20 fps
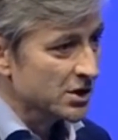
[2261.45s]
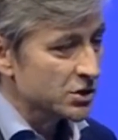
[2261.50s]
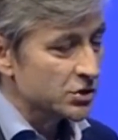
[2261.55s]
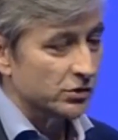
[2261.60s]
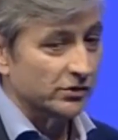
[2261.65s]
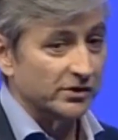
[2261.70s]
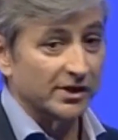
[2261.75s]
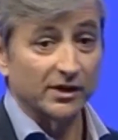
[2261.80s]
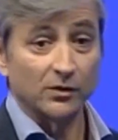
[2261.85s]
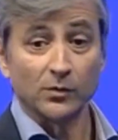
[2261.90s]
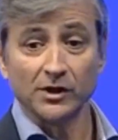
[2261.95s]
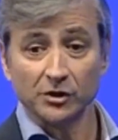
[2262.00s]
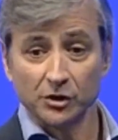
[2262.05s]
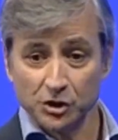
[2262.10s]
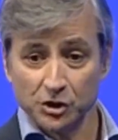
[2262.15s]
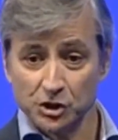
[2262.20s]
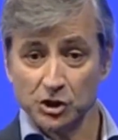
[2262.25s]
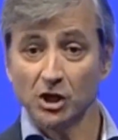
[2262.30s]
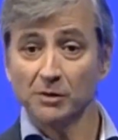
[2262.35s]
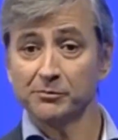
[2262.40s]
So that when
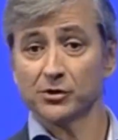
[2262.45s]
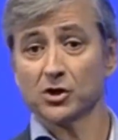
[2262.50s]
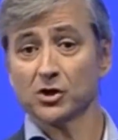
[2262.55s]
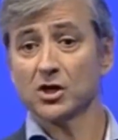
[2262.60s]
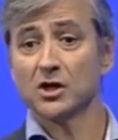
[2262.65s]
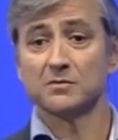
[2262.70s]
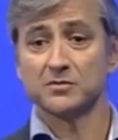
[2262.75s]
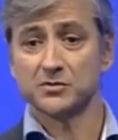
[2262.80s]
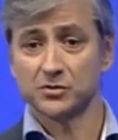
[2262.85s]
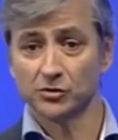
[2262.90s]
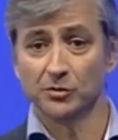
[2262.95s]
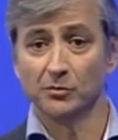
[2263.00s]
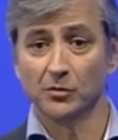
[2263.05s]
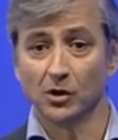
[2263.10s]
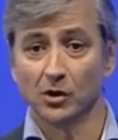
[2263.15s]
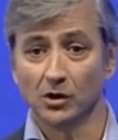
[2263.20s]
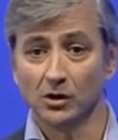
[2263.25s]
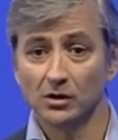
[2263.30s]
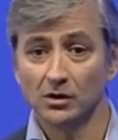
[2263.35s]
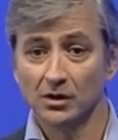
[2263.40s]
the shopper comes to the
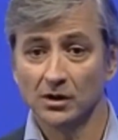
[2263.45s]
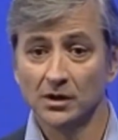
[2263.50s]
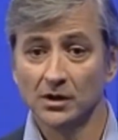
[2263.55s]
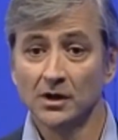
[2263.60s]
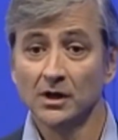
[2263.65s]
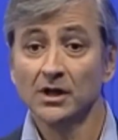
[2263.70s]
mall,